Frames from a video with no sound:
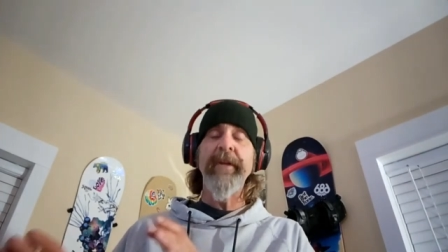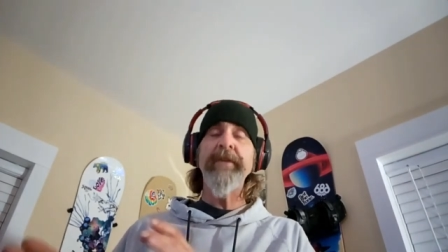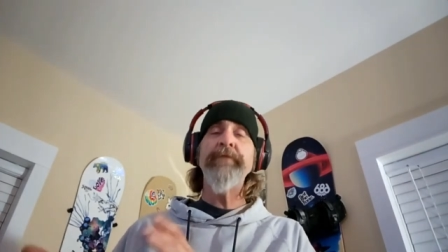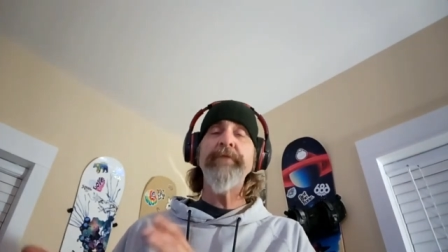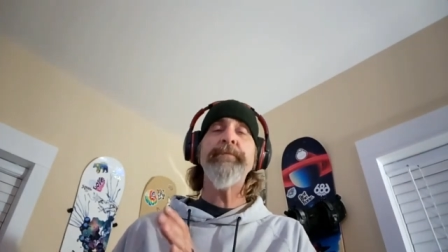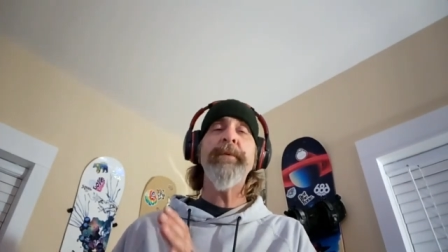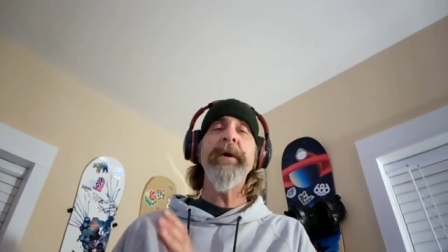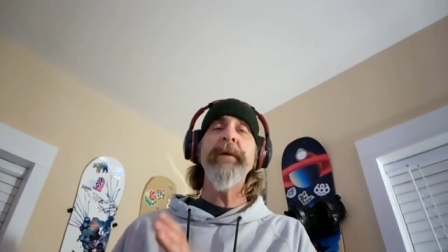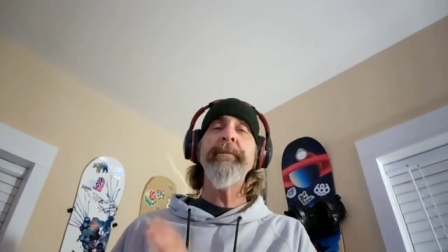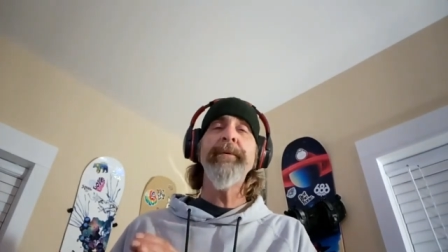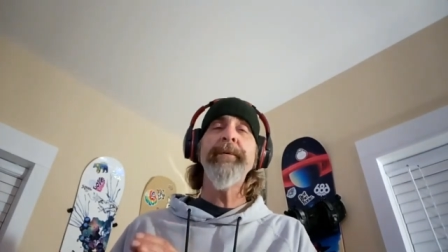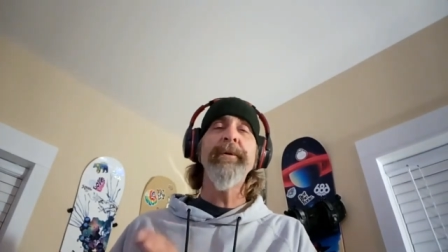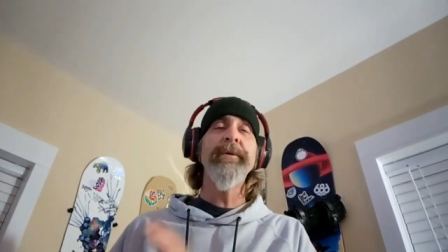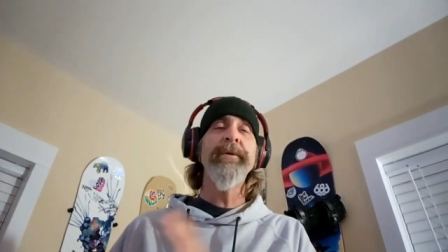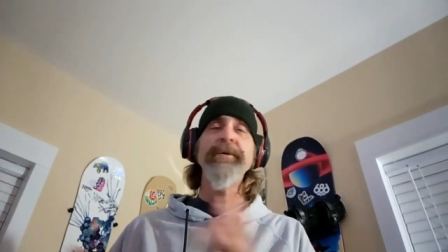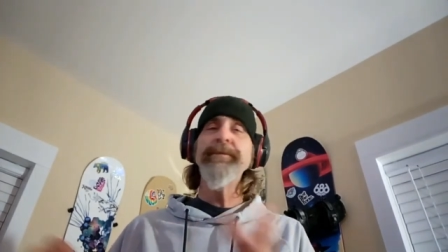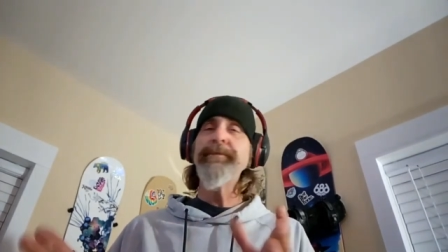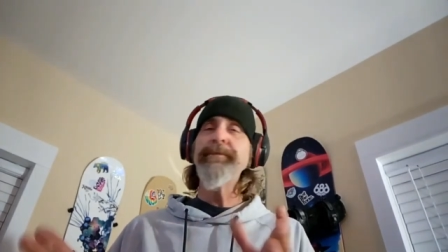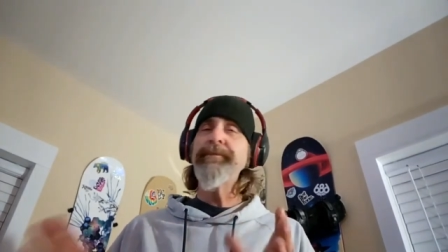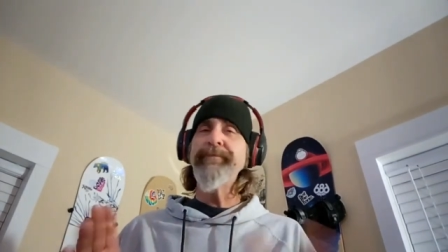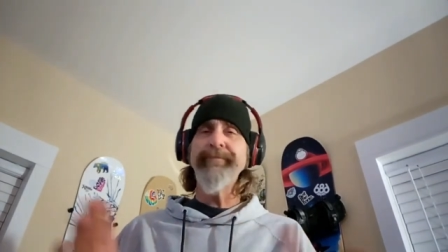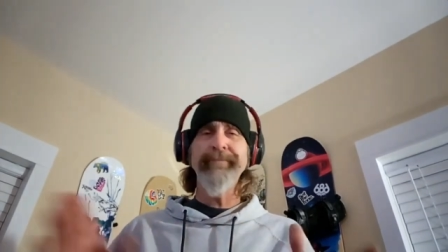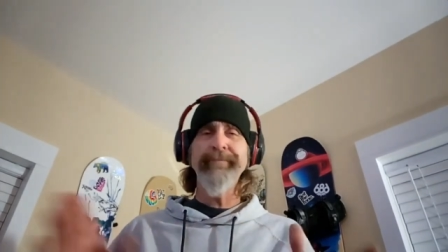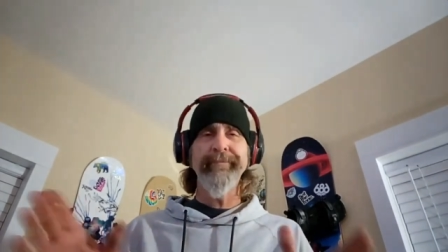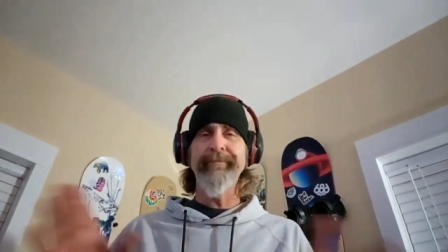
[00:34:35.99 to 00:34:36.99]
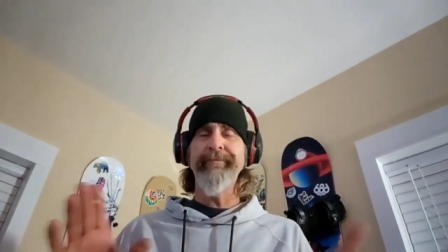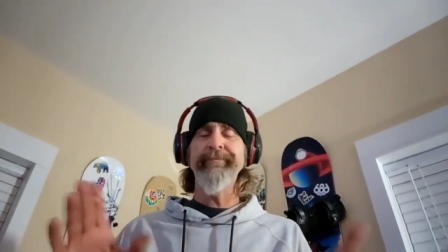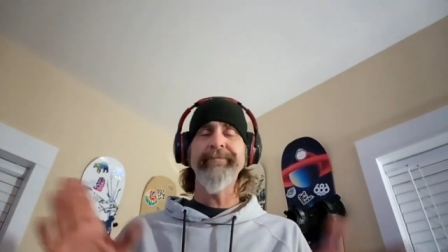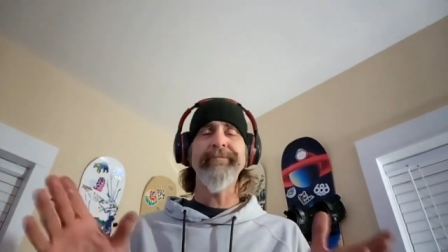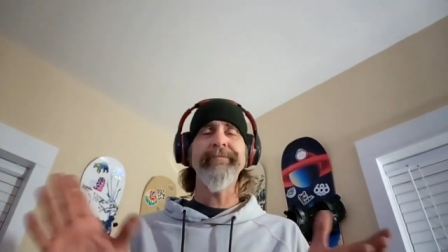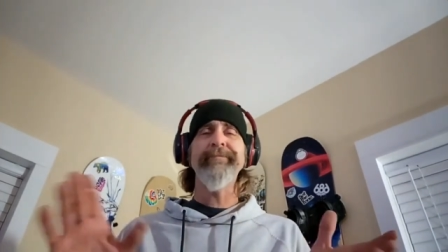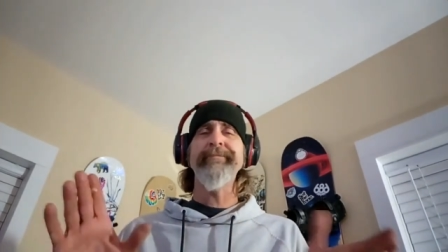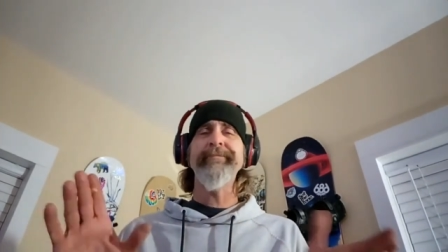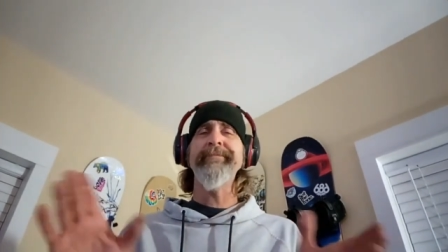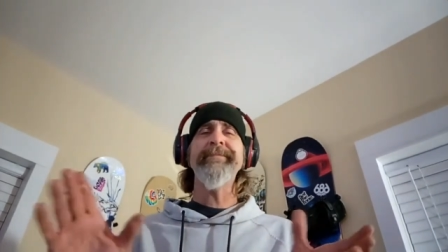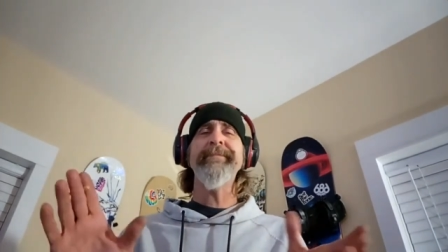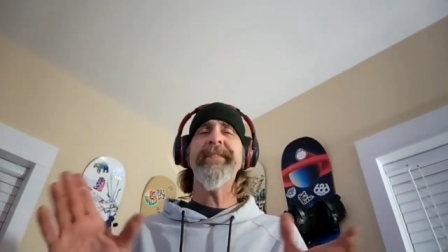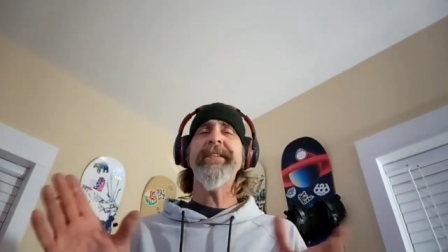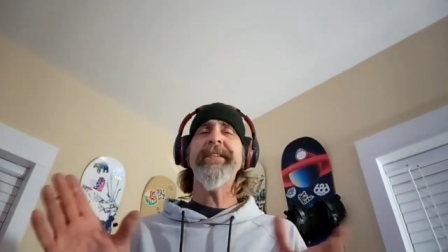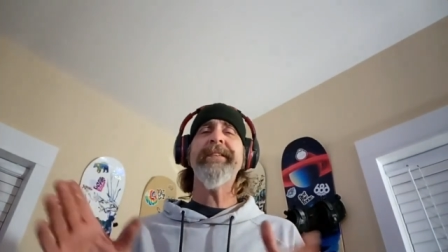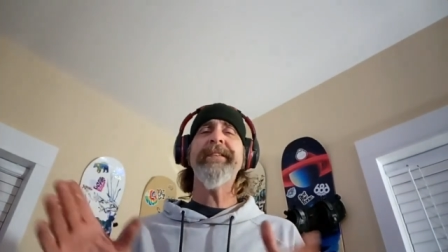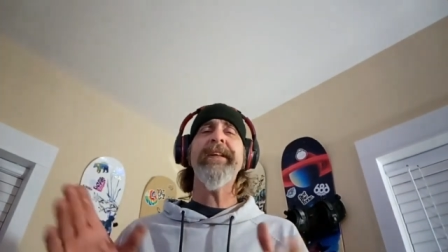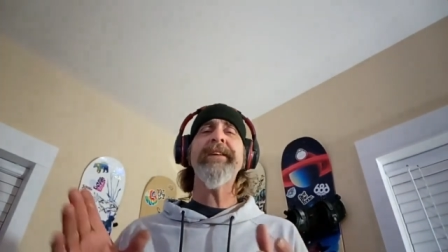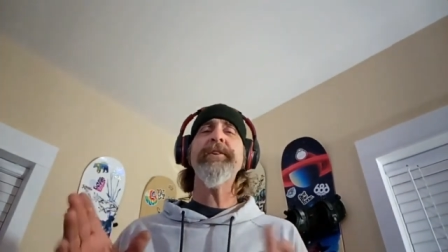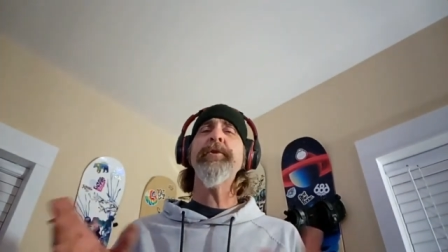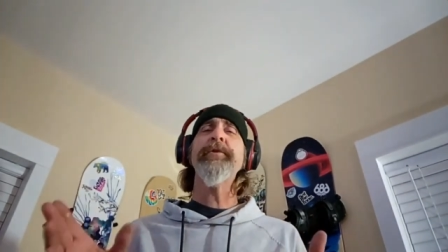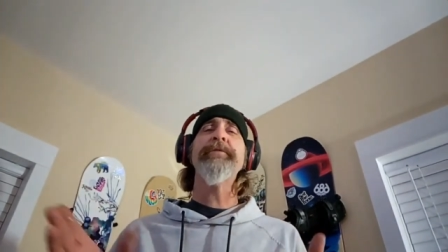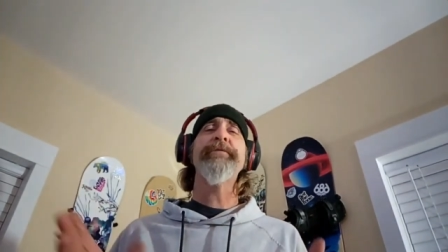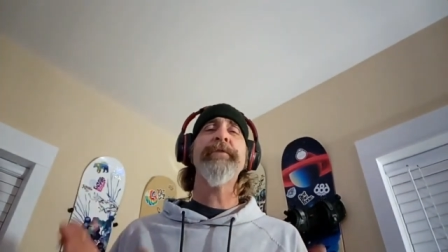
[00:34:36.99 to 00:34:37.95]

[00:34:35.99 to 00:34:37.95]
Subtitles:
These people, they